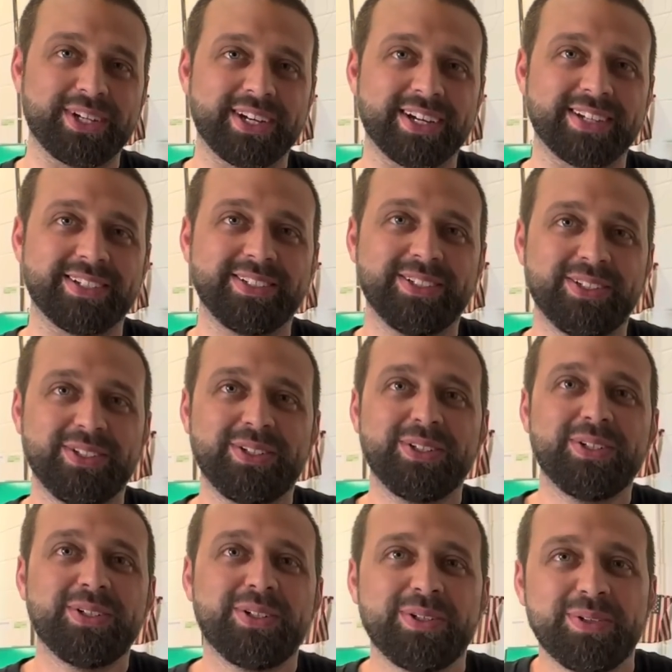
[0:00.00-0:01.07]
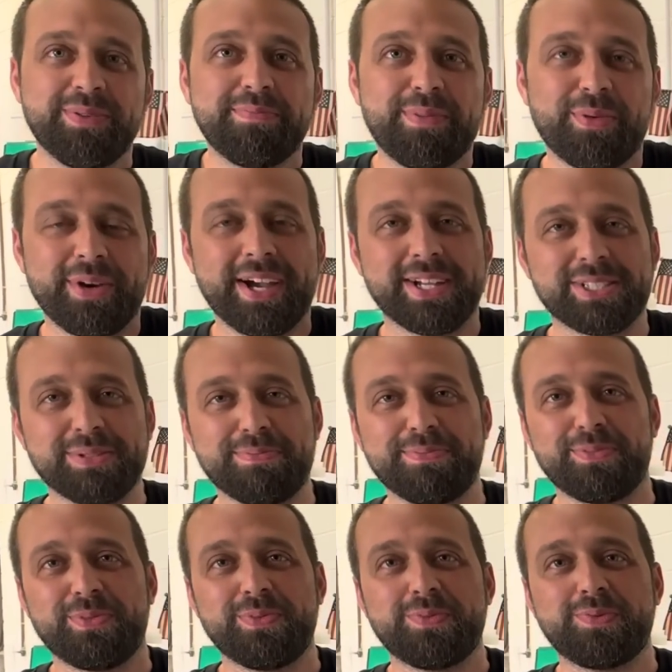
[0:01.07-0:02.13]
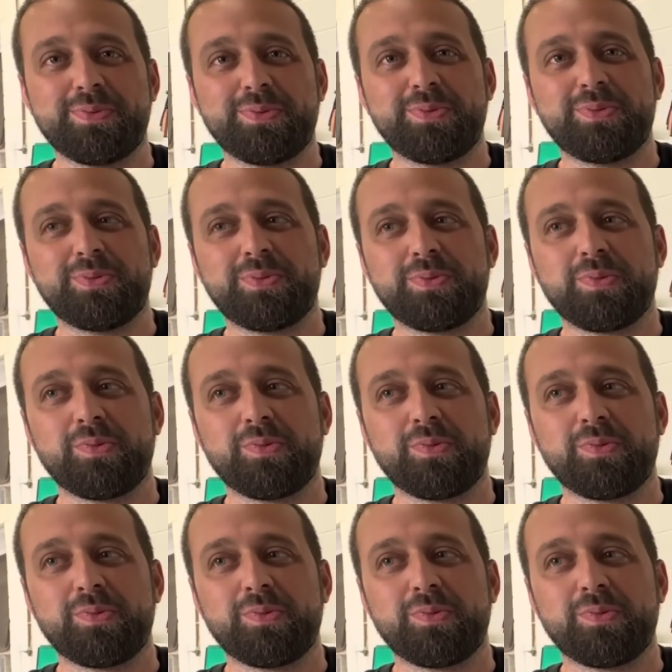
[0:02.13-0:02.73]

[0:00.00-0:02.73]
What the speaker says: Oh, last weekend. Got you. Well, what about this weekend coming up?